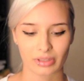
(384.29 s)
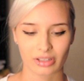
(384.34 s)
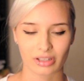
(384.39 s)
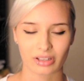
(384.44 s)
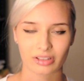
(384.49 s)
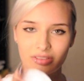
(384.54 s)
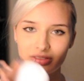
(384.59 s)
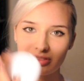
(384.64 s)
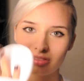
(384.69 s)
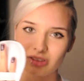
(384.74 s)
you
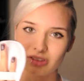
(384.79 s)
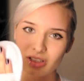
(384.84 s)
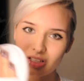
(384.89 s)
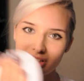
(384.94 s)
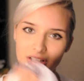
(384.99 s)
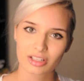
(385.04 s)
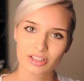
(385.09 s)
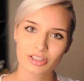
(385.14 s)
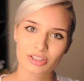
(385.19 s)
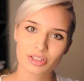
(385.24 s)
know,
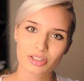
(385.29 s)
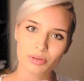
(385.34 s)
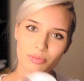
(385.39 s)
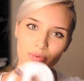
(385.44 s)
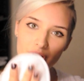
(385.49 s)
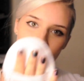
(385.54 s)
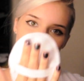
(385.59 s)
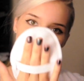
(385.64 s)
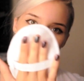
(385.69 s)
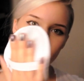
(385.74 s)
to
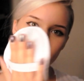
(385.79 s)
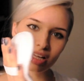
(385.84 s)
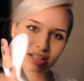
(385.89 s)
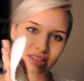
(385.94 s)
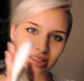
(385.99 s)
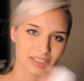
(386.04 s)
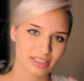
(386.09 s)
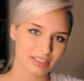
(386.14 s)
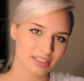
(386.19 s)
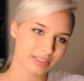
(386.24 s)
wash
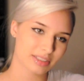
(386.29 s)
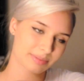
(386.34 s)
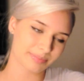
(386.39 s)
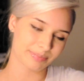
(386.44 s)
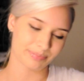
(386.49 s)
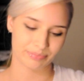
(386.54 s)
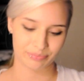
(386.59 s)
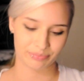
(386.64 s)
like this.